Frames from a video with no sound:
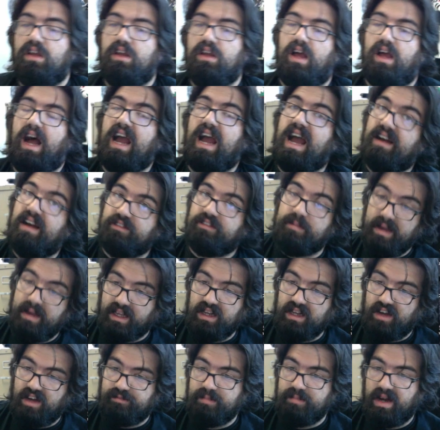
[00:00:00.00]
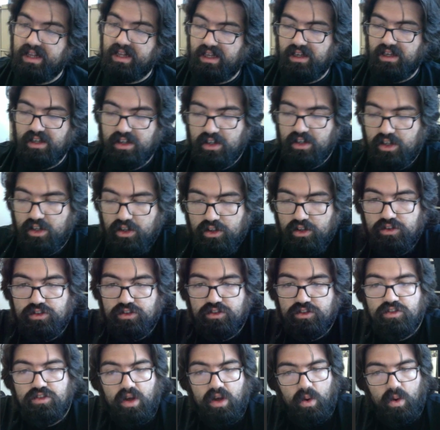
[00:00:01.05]
I have to make enough money.
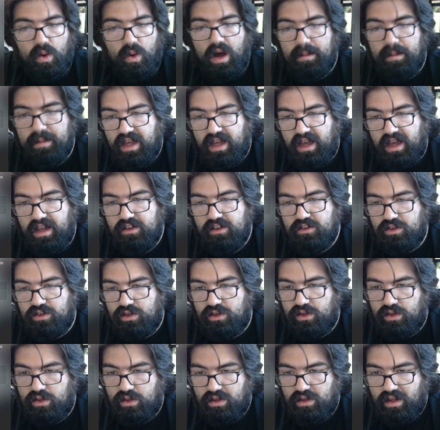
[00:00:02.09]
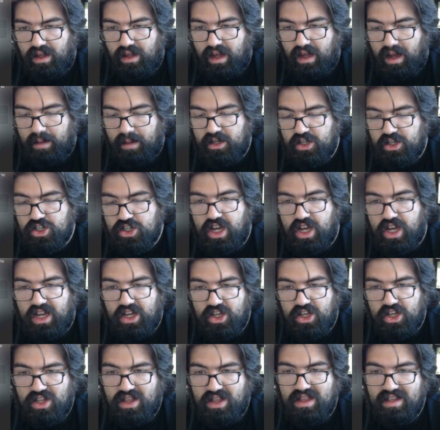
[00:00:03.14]
So I'm going to
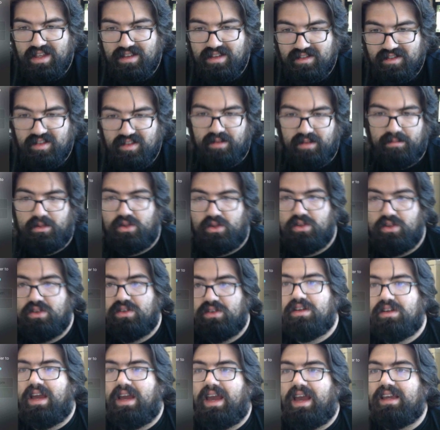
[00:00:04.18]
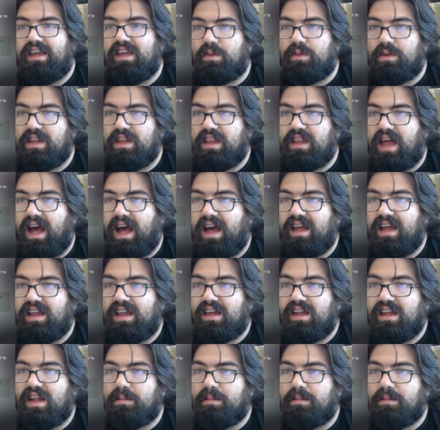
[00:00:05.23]
change this symbol and get rid of that.
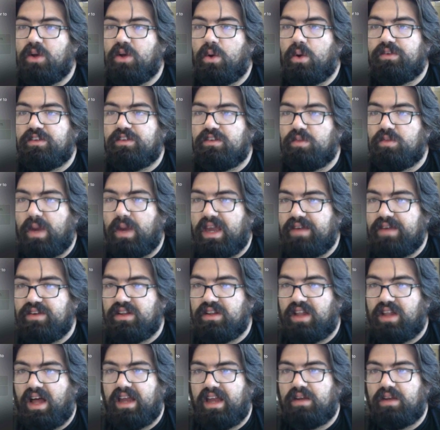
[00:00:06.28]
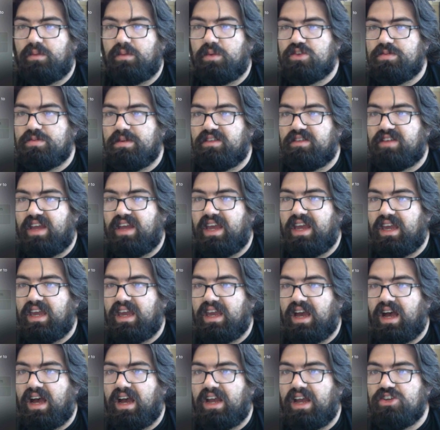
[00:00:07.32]
I'm going to go with the wavy line, which means, hey,
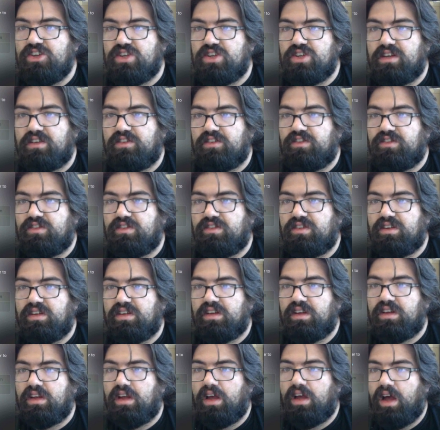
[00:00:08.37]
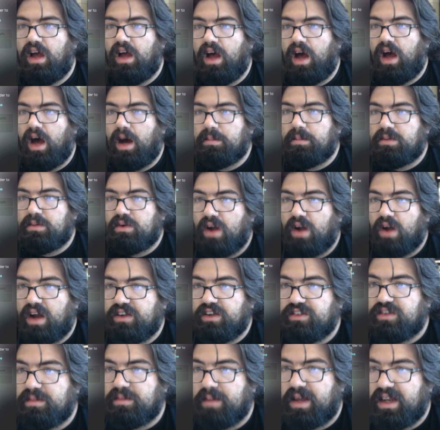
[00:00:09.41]
I just
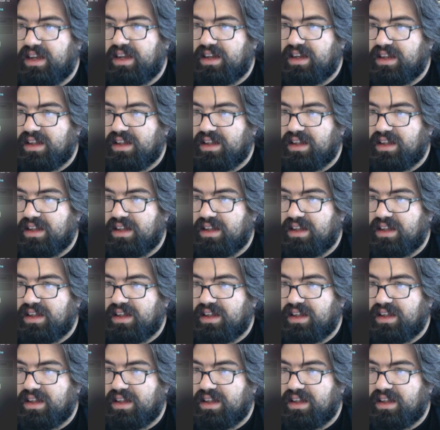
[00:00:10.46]
approximated.